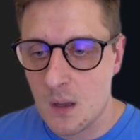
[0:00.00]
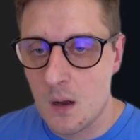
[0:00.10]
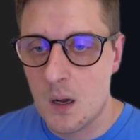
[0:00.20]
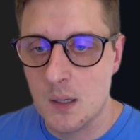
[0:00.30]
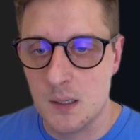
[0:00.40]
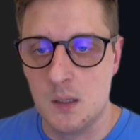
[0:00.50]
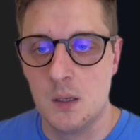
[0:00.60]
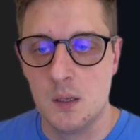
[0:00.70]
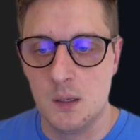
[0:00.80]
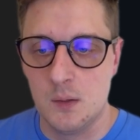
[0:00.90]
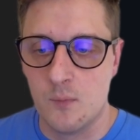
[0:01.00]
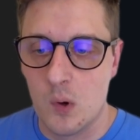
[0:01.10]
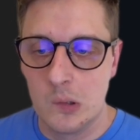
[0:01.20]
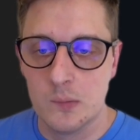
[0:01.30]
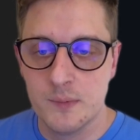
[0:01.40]

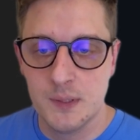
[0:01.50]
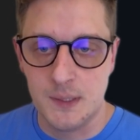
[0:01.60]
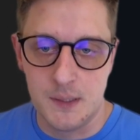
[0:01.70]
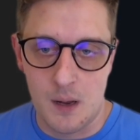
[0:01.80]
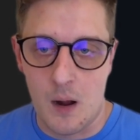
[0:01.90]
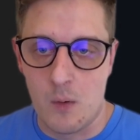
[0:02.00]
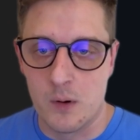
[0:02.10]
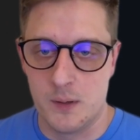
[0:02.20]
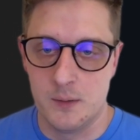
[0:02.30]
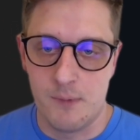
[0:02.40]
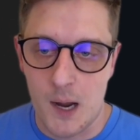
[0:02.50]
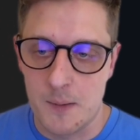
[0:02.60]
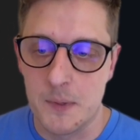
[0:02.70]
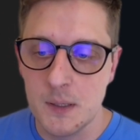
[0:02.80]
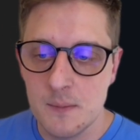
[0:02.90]
involved in our
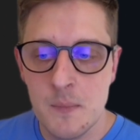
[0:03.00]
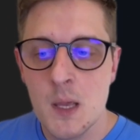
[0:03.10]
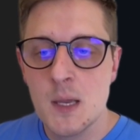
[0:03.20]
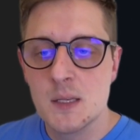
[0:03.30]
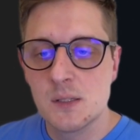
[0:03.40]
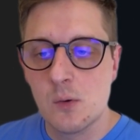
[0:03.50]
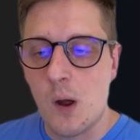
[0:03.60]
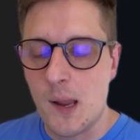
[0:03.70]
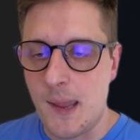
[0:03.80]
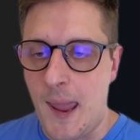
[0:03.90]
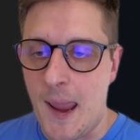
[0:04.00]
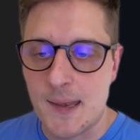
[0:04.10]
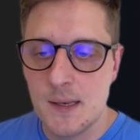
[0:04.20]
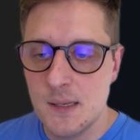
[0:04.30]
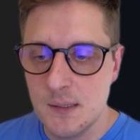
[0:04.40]
environment, so I
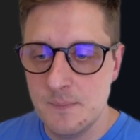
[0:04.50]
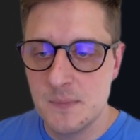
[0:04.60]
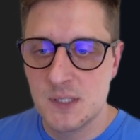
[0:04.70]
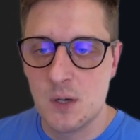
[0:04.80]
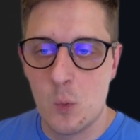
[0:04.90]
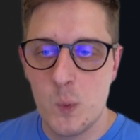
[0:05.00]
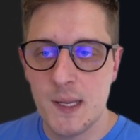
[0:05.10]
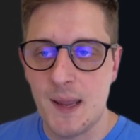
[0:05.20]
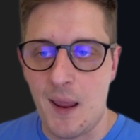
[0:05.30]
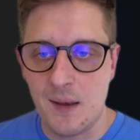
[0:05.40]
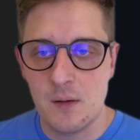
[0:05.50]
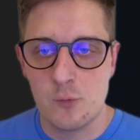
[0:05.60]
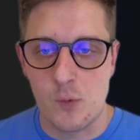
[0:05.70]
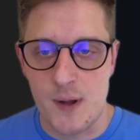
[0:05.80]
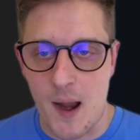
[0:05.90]
added it so we can
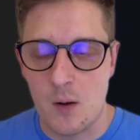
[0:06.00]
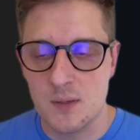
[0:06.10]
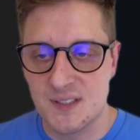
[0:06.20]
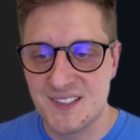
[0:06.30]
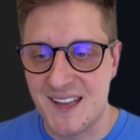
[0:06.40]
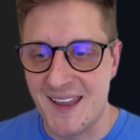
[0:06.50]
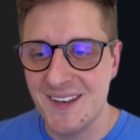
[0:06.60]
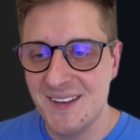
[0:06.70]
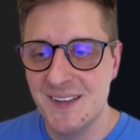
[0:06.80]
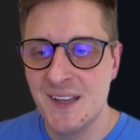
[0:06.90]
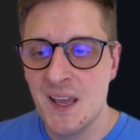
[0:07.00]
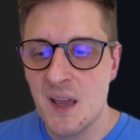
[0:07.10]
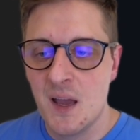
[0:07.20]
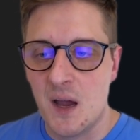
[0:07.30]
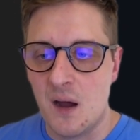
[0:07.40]
now set
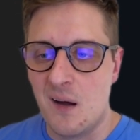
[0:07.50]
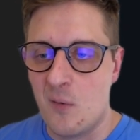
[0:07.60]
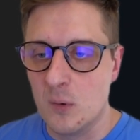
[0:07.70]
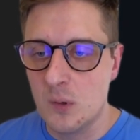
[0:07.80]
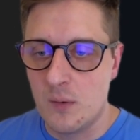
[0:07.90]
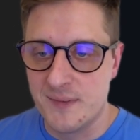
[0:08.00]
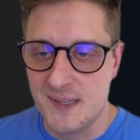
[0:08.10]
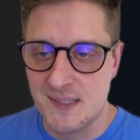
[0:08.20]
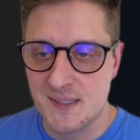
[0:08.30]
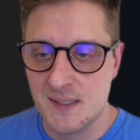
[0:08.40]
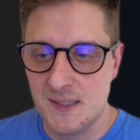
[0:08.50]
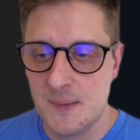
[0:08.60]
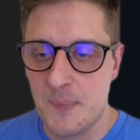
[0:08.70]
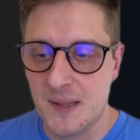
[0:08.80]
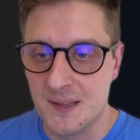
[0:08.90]
all of these
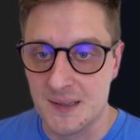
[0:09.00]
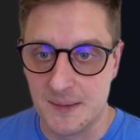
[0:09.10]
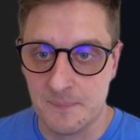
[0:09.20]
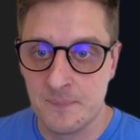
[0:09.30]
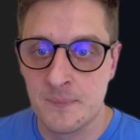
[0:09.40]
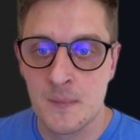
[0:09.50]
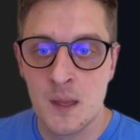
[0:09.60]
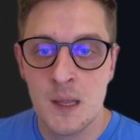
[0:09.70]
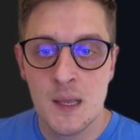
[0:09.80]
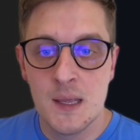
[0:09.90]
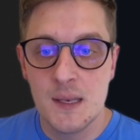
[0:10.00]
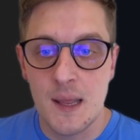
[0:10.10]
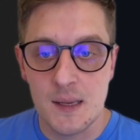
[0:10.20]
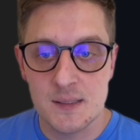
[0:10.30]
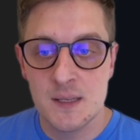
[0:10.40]
independently.
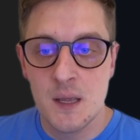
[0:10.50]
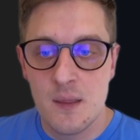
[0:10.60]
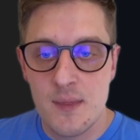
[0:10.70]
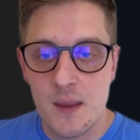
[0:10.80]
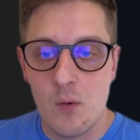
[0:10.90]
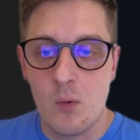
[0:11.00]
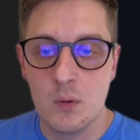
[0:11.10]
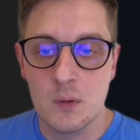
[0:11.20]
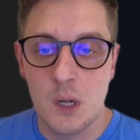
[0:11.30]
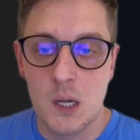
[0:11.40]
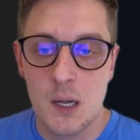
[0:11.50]
Next, they all